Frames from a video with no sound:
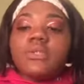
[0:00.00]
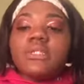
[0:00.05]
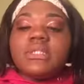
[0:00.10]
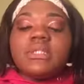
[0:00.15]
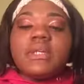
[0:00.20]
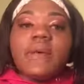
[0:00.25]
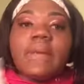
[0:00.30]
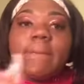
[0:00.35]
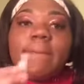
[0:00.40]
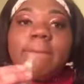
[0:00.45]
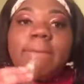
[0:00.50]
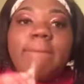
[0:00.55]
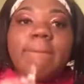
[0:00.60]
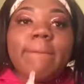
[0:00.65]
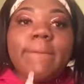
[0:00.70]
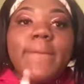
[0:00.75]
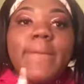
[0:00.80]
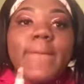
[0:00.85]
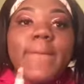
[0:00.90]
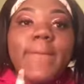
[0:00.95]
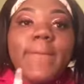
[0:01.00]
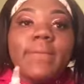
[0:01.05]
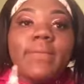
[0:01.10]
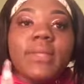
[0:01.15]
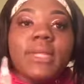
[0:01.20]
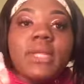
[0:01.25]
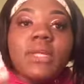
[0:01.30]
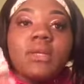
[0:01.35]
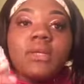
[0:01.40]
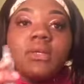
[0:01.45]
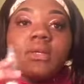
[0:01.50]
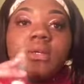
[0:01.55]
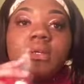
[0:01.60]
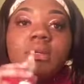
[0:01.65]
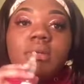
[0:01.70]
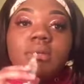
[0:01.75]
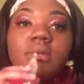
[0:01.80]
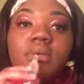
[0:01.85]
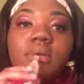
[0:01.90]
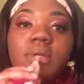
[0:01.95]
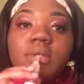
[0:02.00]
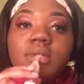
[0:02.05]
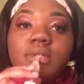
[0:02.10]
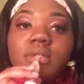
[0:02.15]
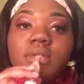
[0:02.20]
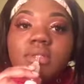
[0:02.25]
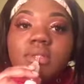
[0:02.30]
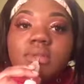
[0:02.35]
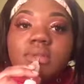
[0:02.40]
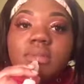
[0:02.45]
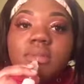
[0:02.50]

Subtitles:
so I'm going to just